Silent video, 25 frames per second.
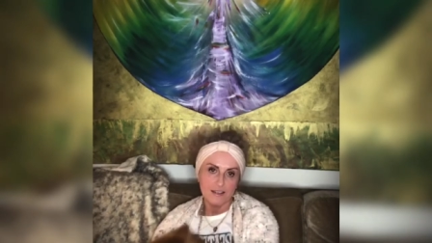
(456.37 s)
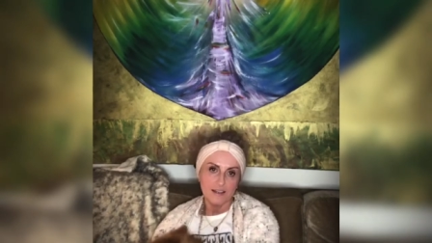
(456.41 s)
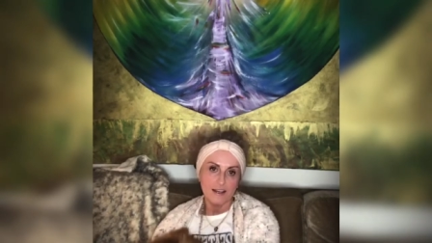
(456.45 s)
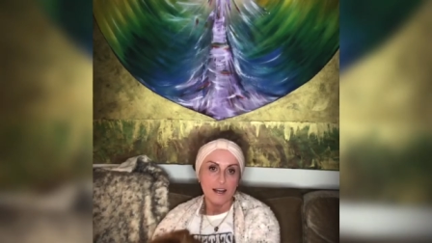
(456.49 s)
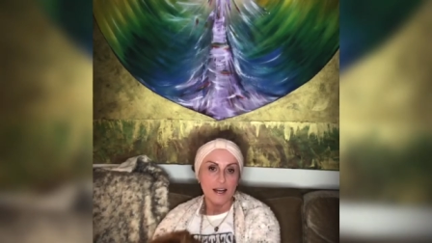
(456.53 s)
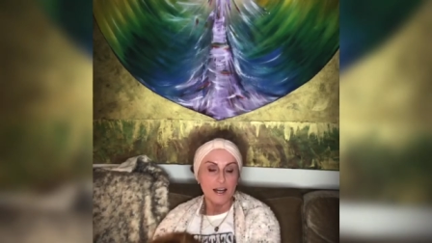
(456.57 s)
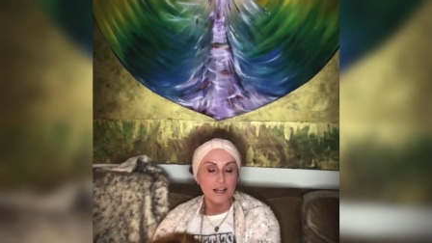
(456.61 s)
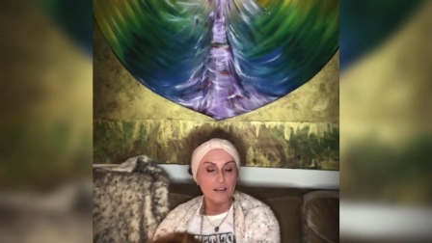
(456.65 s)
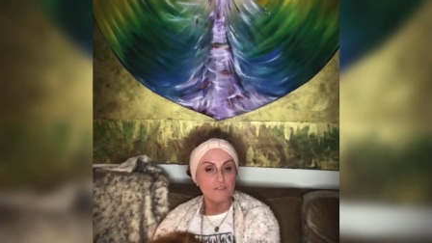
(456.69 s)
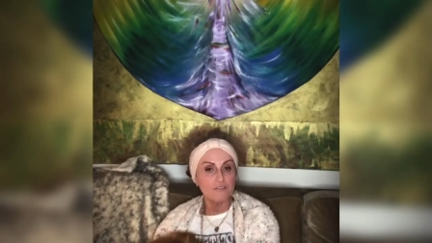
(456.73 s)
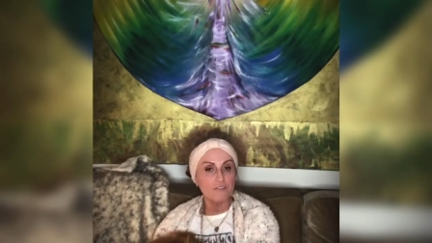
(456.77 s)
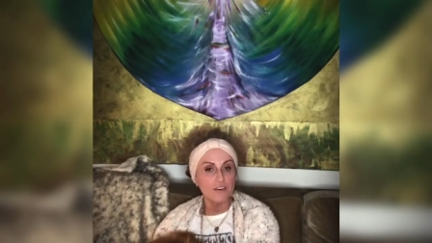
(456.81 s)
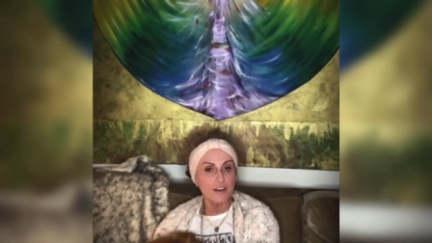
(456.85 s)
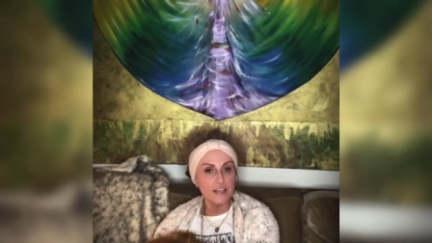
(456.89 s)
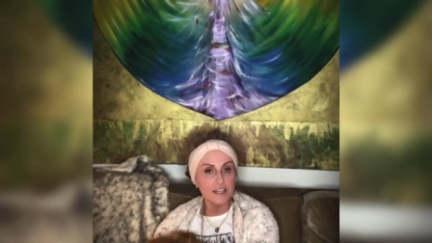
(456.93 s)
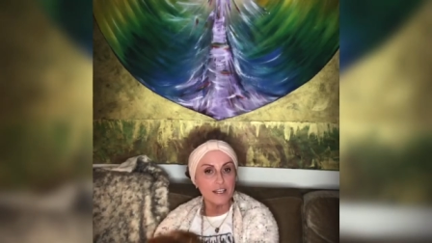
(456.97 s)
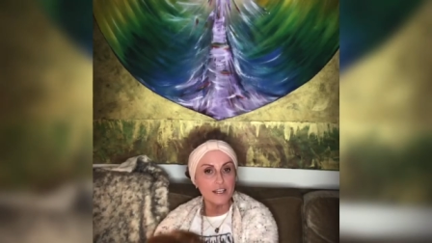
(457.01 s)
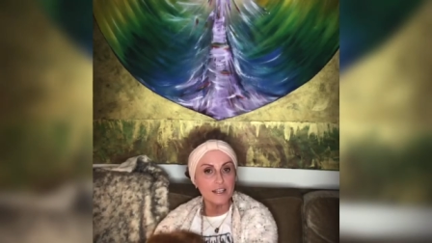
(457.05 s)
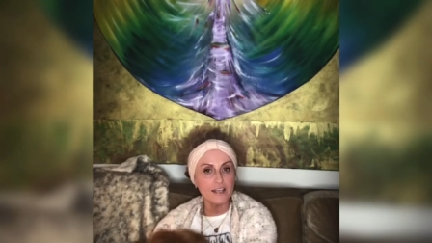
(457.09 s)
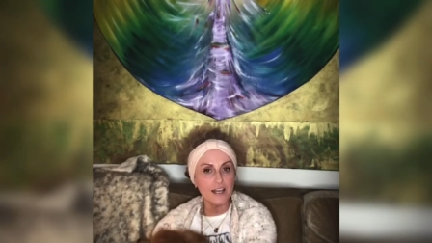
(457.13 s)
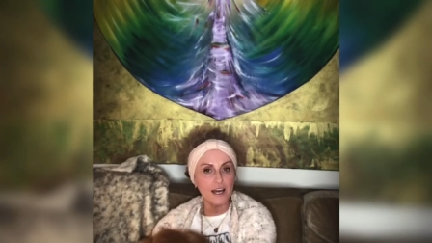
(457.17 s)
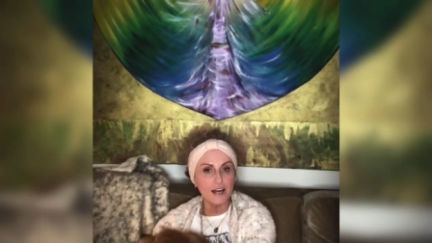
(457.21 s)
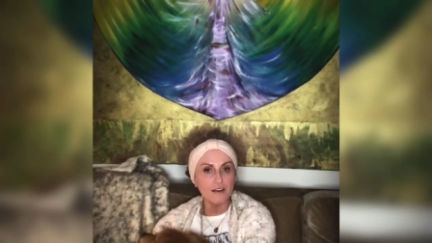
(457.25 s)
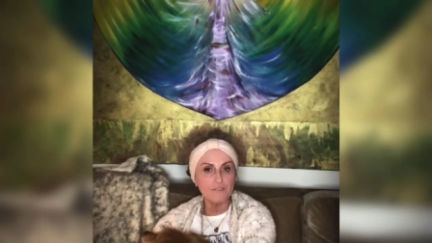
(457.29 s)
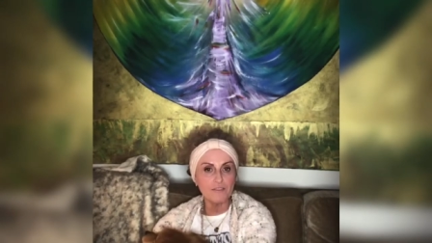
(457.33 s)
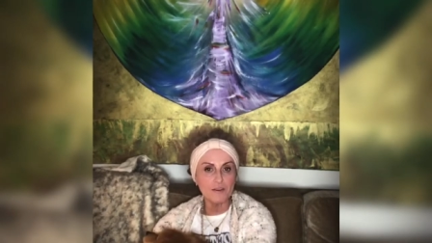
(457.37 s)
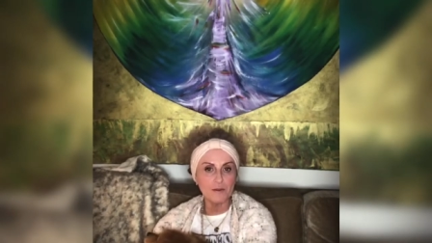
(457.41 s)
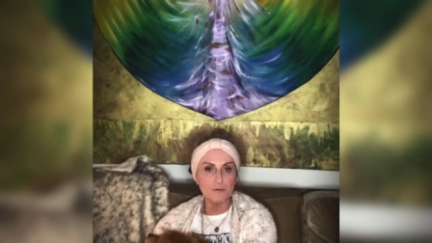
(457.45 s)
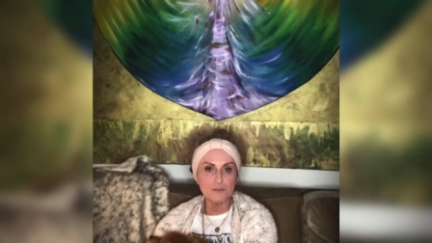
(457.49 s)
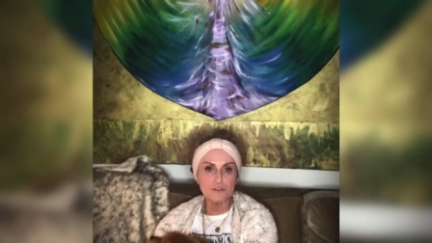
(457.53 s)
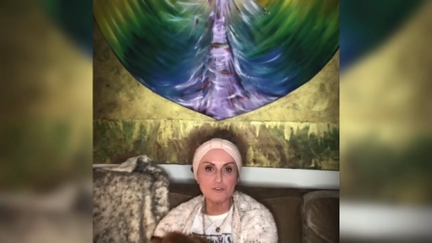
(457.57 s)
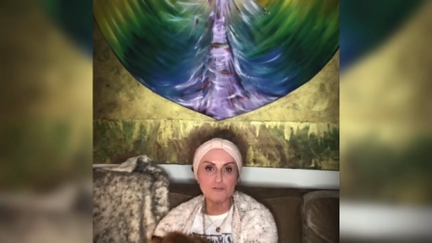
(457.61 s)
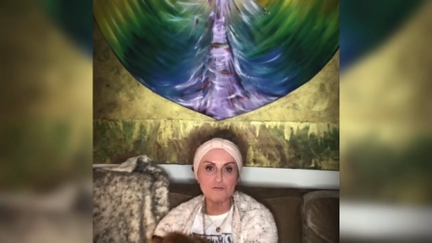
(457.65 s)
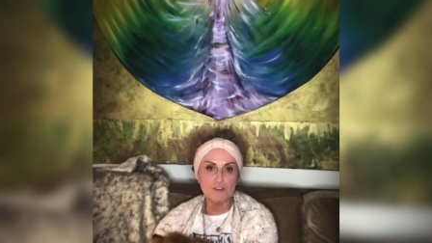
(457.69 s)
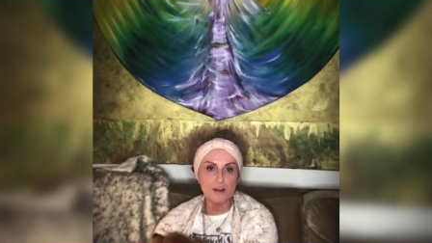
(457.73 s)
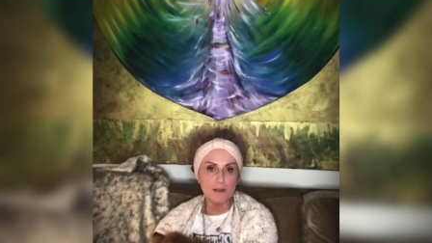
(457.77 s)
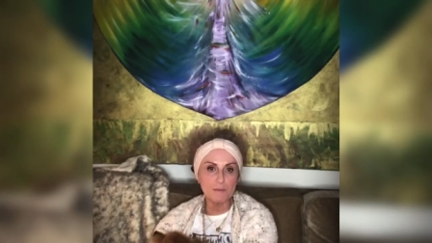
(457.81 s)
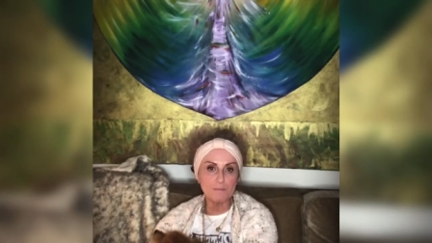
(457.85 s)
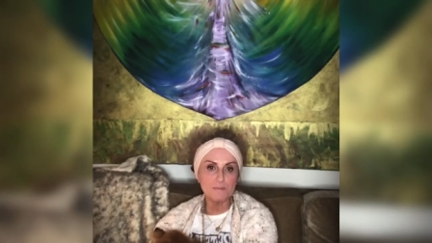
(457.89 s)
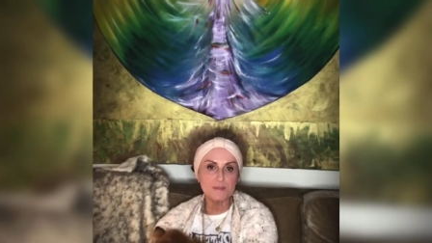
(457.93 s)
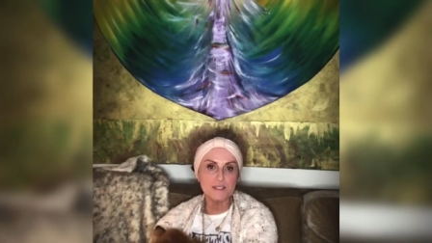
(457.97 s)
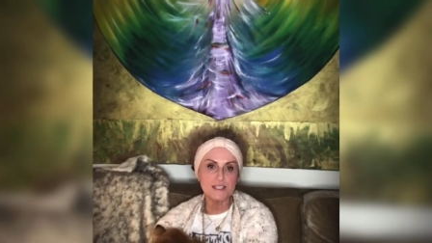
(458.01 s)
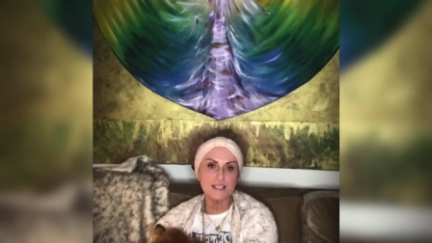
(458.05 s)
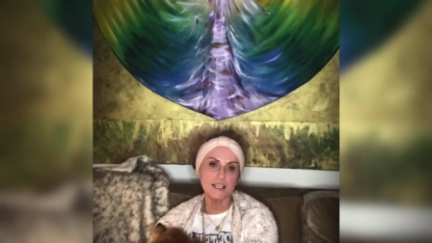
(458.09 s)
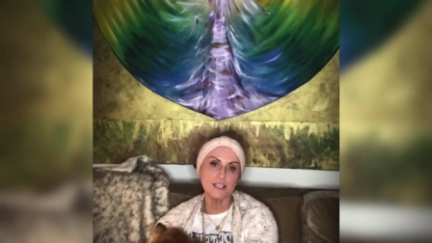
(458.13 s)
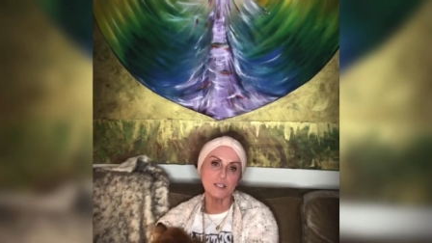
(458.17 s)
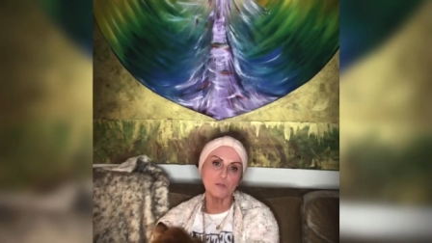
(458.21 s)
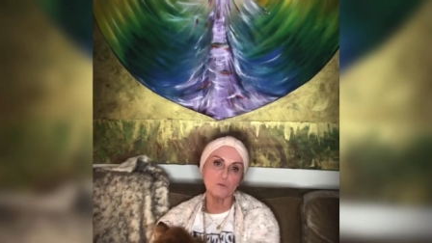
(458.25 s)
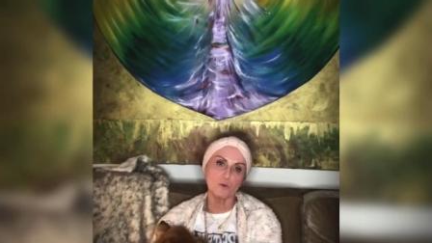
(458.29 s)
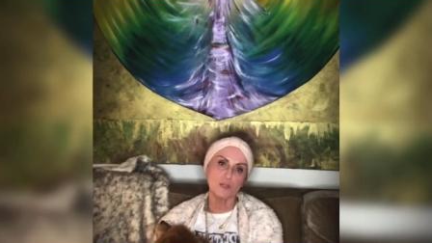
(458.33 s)
And funny enough, I was right
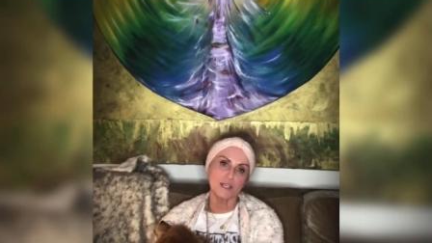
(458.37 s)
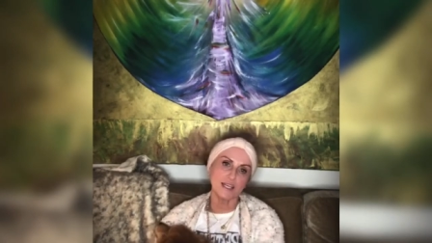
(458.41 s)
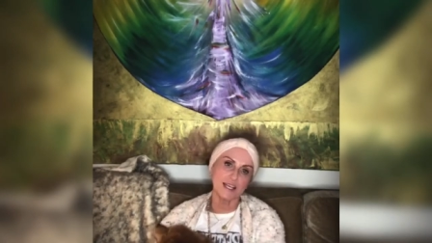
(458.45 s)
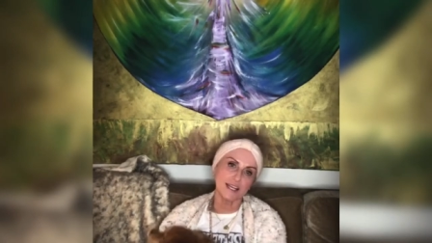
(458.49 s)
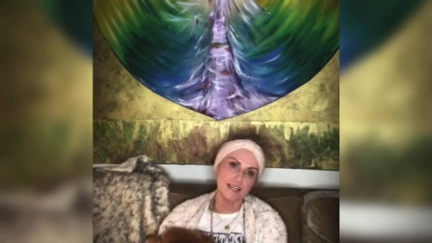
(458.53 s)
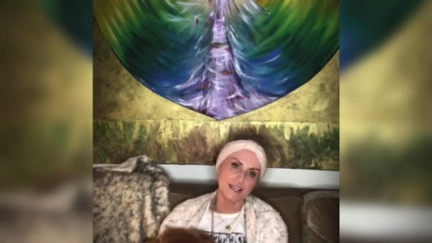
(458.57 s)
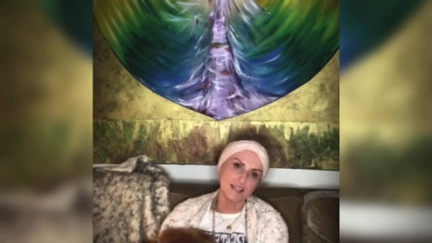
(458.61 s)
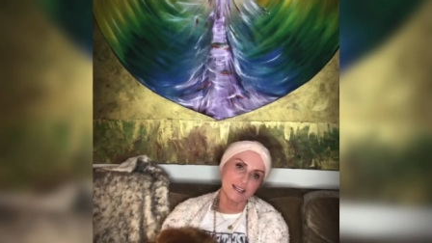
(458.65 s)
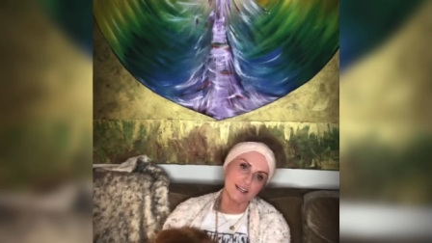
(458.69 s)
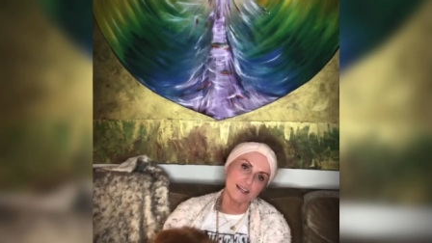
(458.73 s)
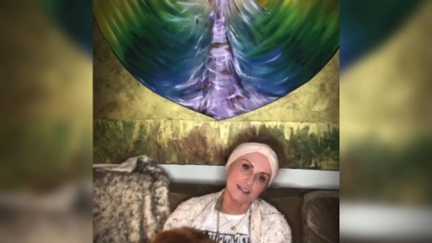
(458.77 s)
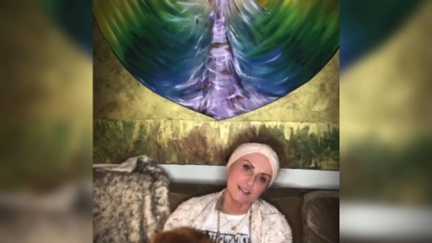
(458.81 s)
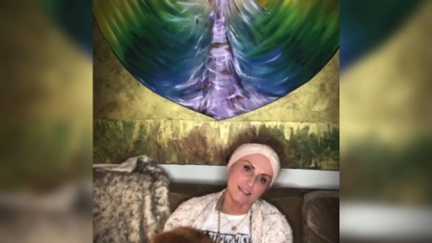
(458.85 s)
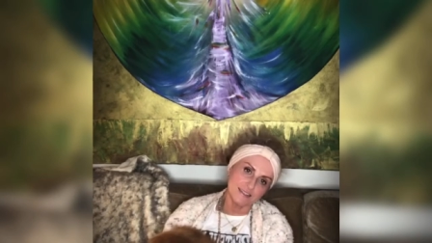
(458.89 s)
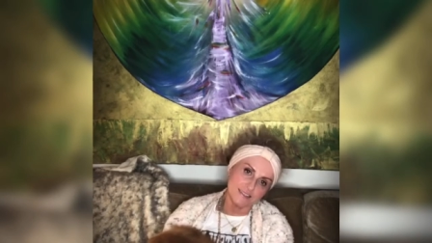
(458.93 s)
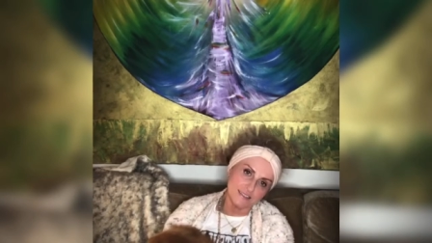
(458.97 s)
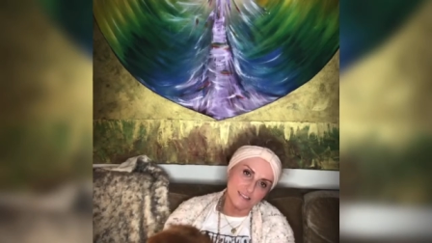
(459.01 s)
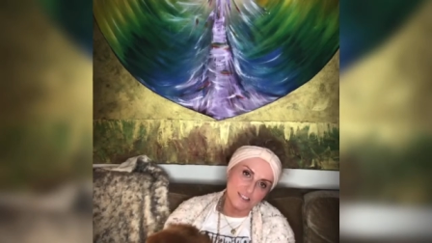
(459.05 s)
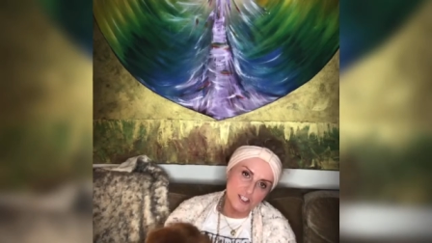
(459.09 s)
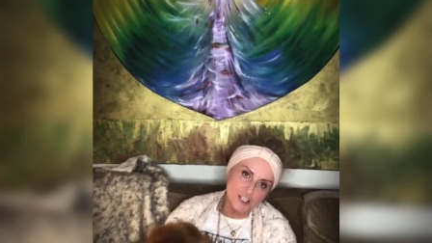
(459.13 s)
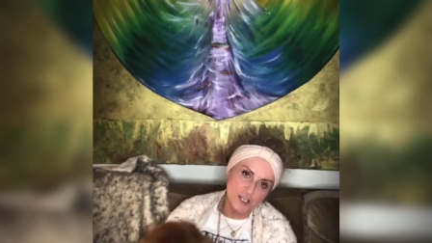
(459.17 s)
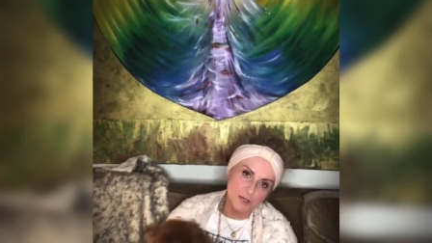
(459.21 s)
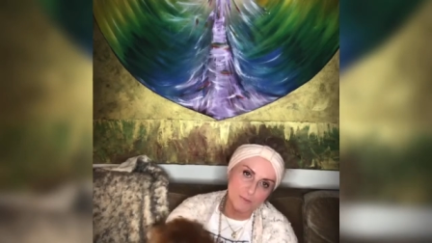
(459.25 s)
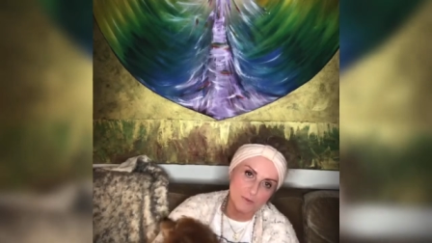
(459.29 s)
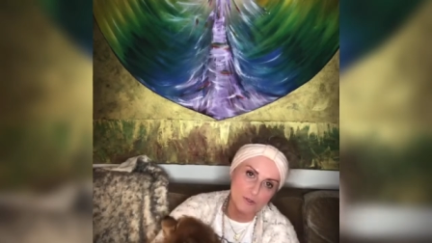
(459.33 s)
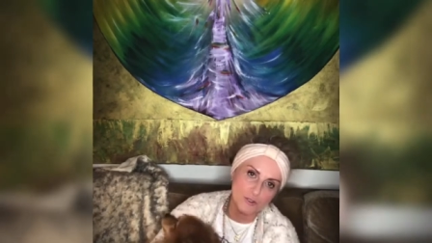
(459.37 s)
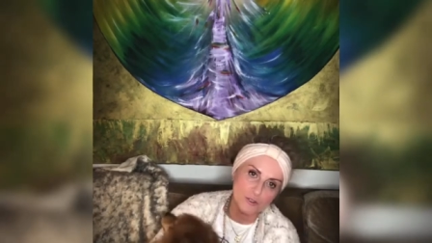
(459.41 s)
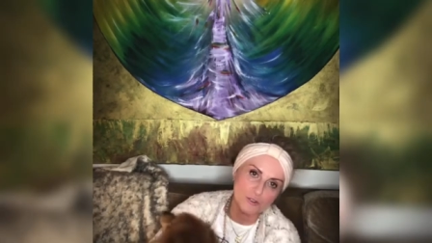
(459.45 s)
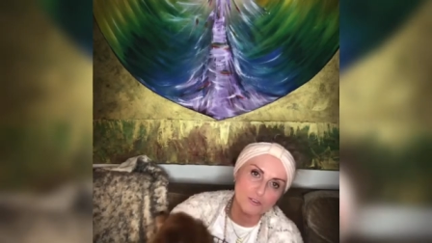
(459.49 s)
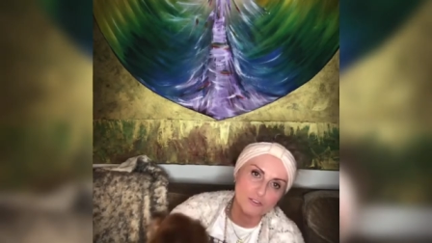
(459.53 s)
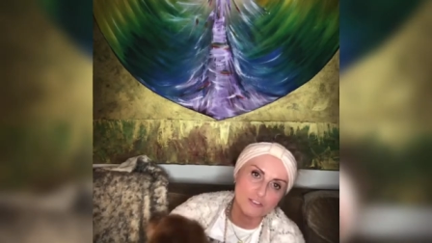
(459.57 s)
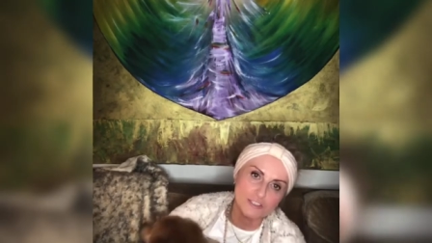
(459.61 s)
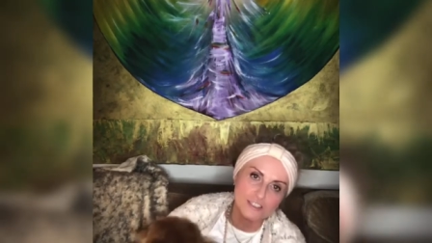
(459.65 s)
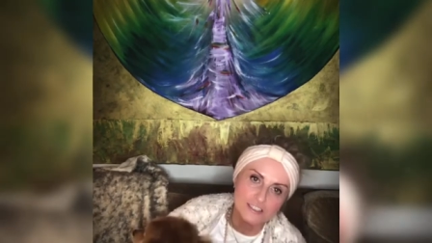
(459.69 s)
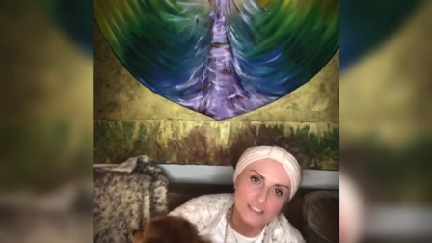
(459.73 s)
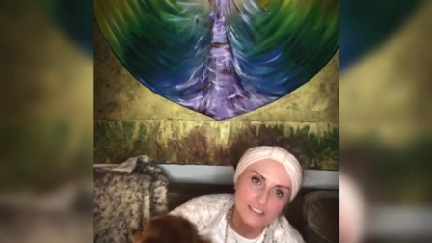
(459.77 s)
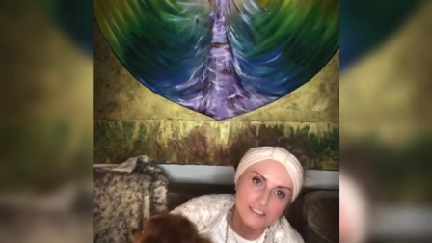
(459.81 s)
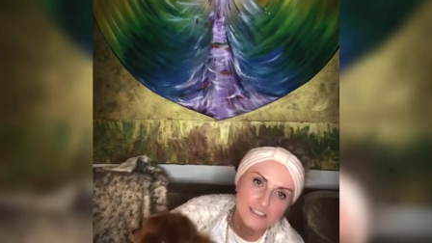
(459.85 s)
beside Winnetka in Sherman Oaks,